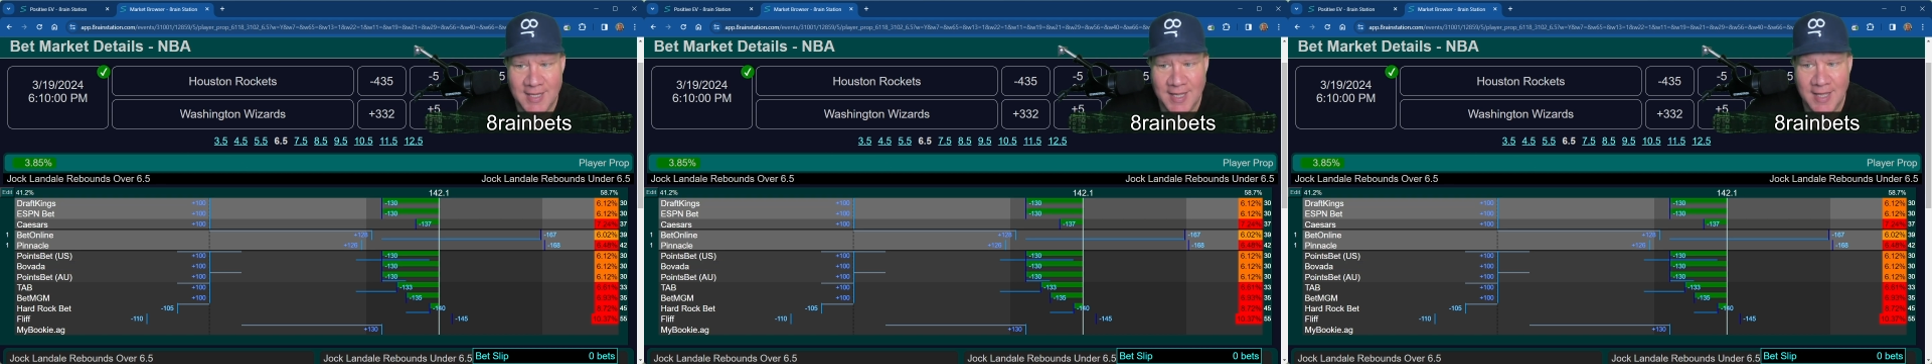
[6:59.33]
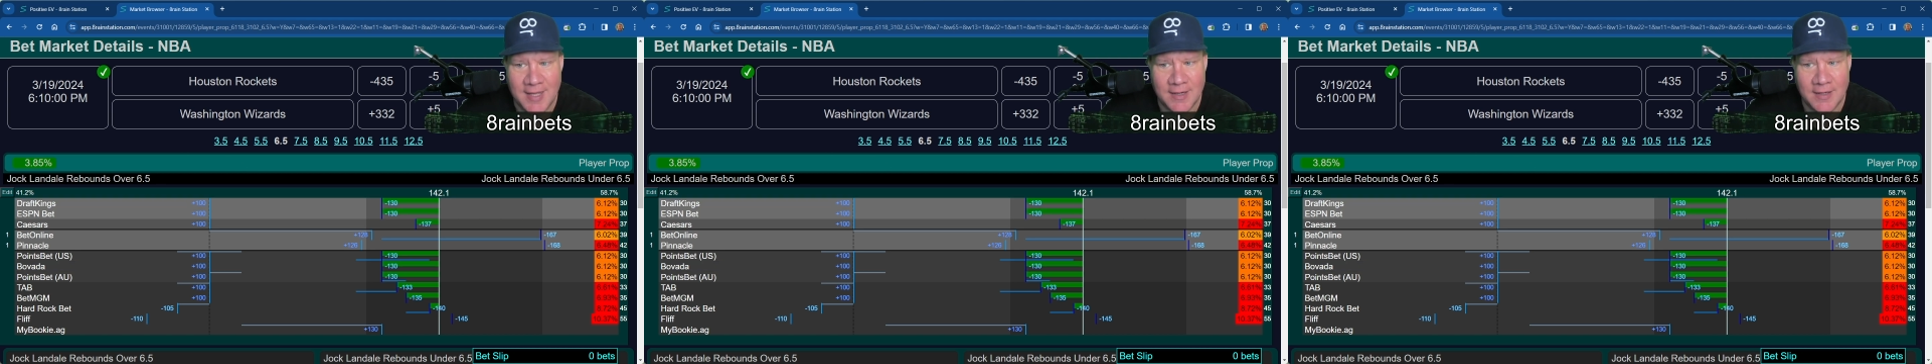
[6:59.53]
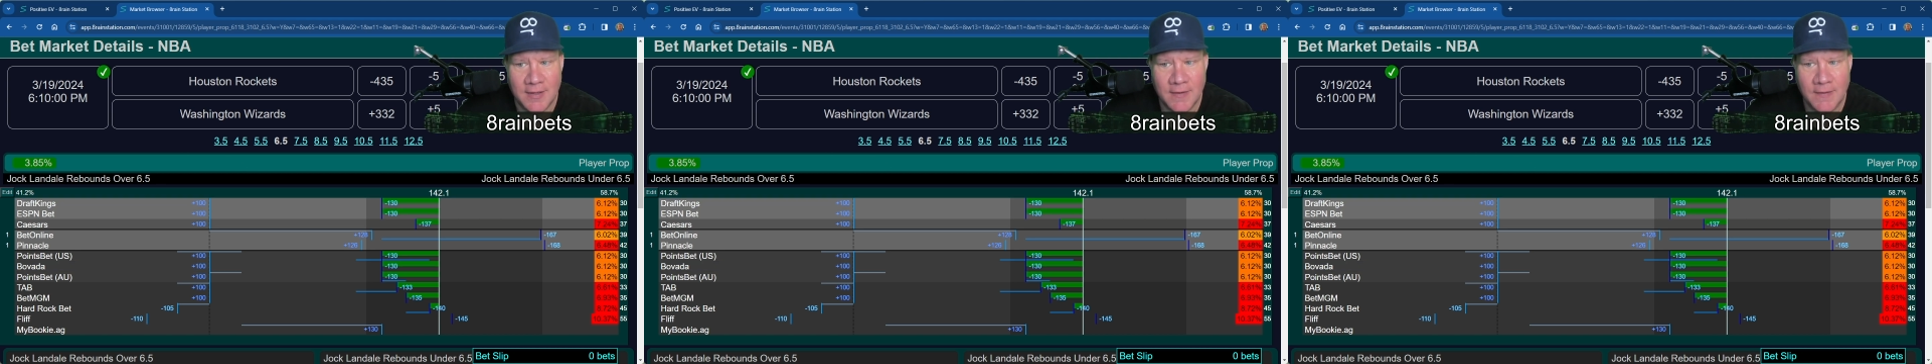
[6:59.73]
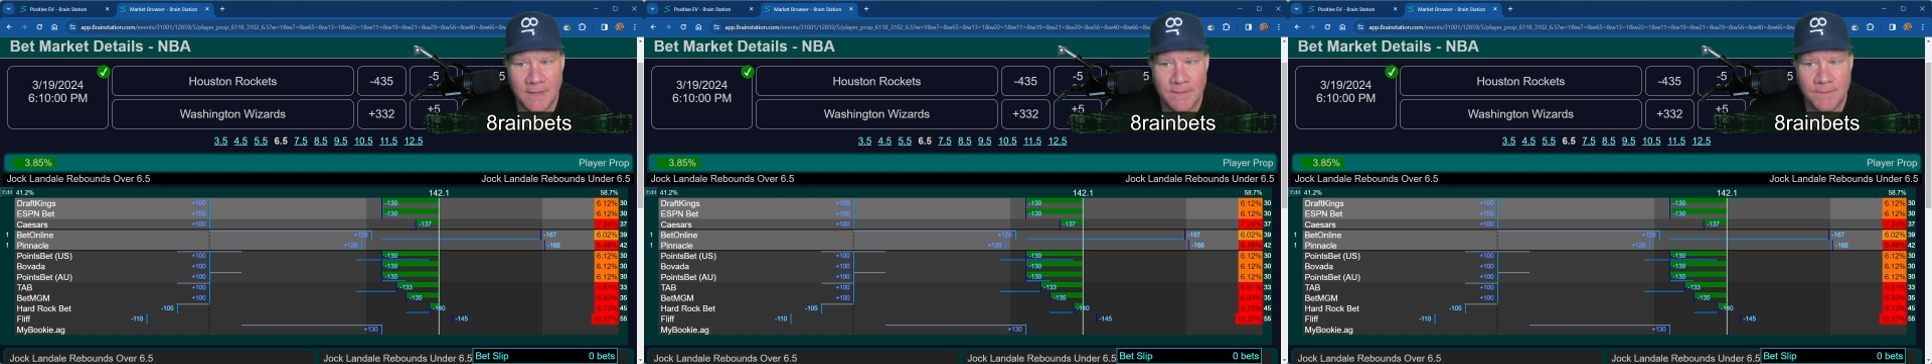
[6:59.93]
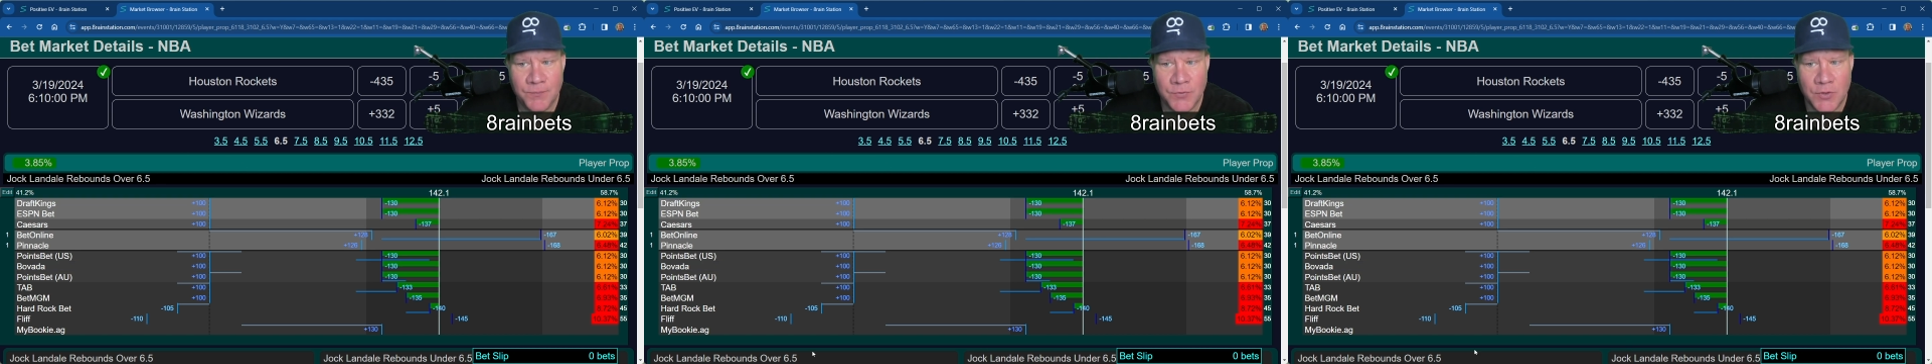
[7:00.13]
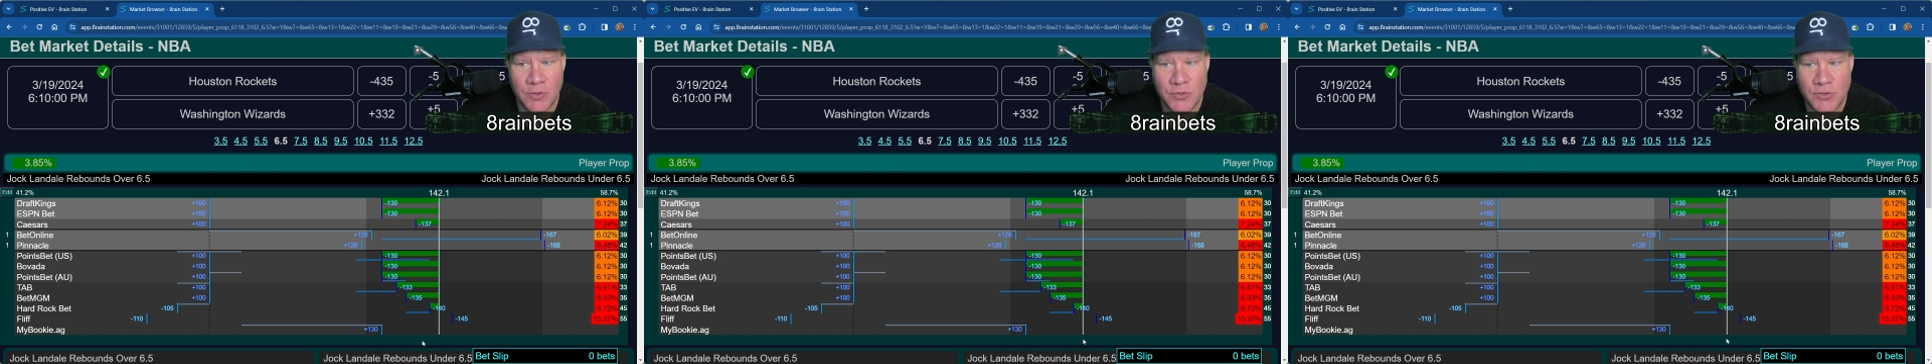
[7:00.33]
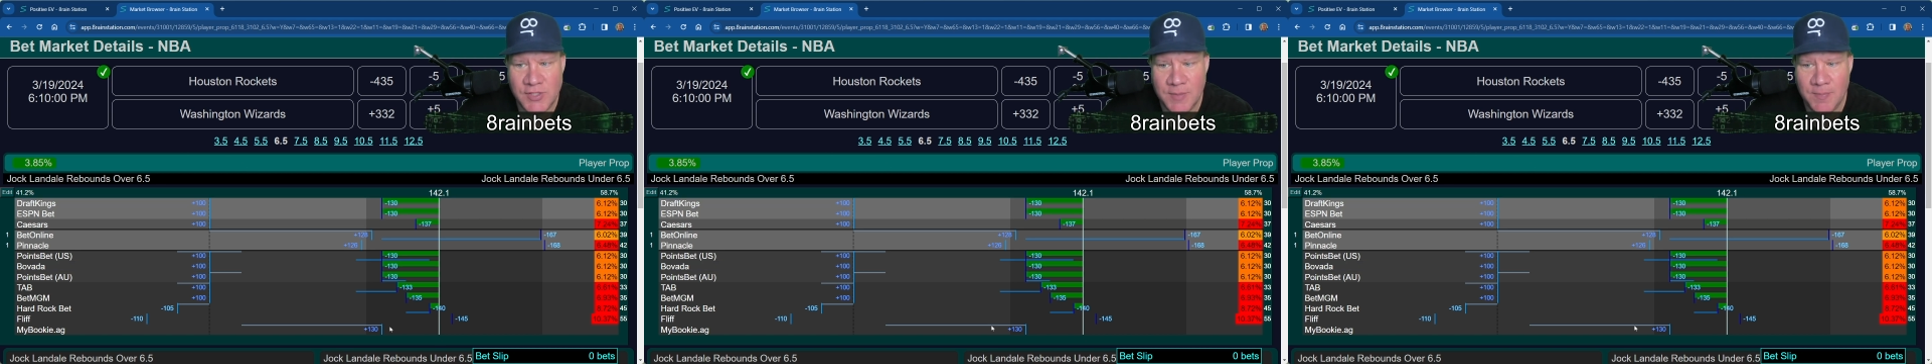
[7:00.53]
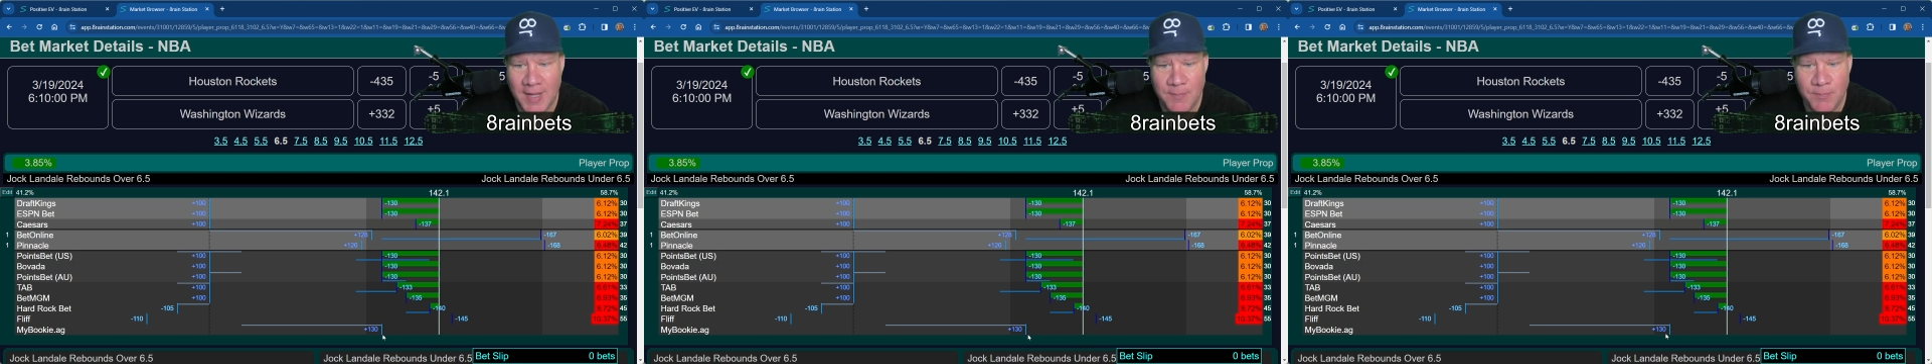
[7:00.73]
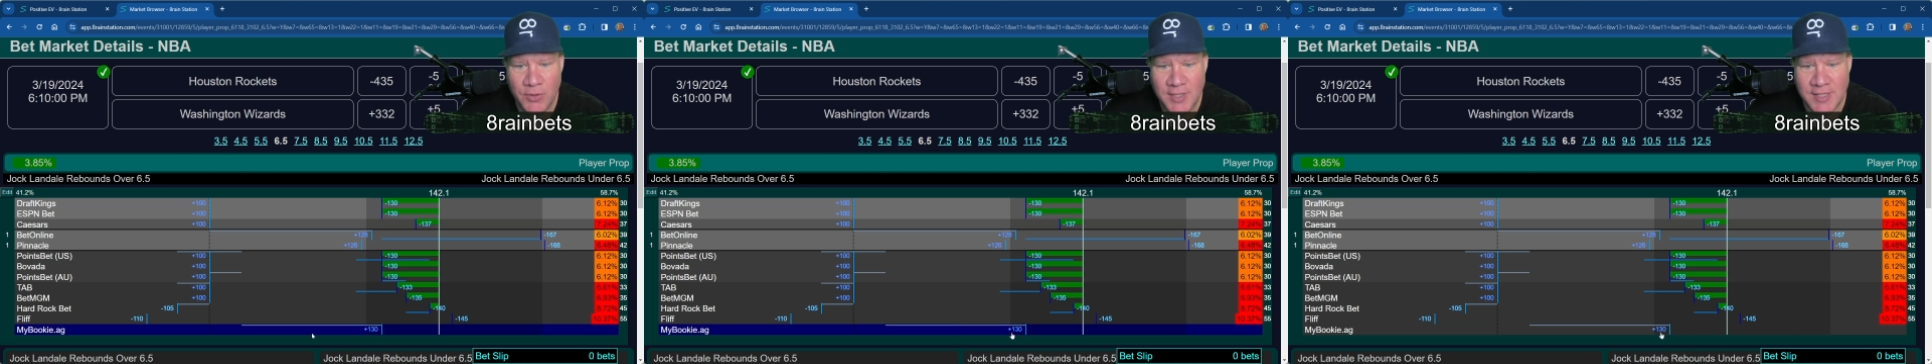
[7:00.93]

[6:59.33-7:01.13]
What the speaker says: get? You see my bookie